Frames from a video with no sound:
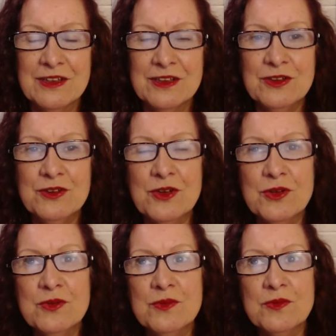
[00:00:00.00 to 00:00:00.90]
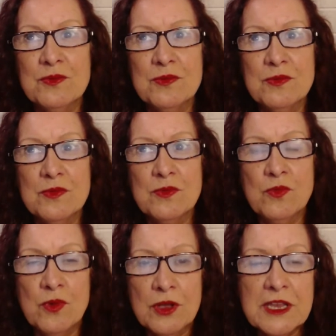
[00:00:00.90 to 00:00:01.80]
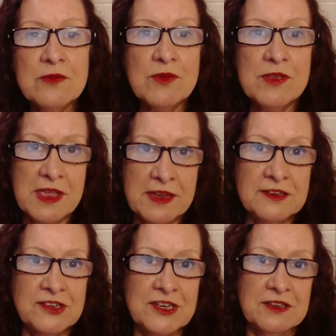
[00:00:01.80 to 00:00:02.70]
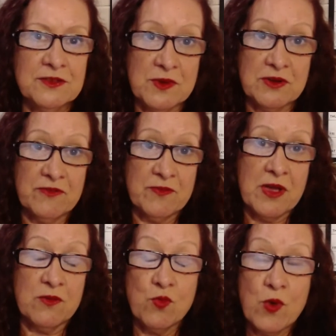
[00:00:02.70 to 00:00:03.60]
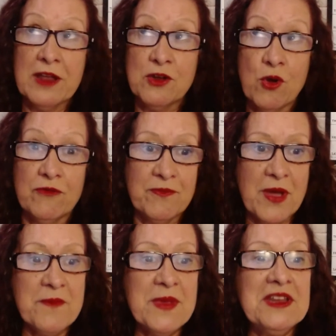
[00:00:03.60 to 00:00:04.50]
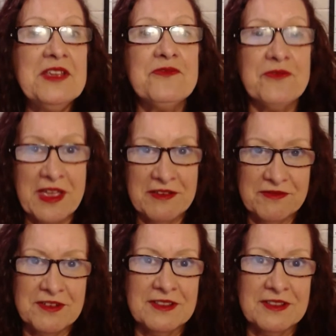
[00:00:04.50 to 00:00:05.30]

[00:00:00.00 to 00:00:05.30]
You know, working with energy is one of my many favorite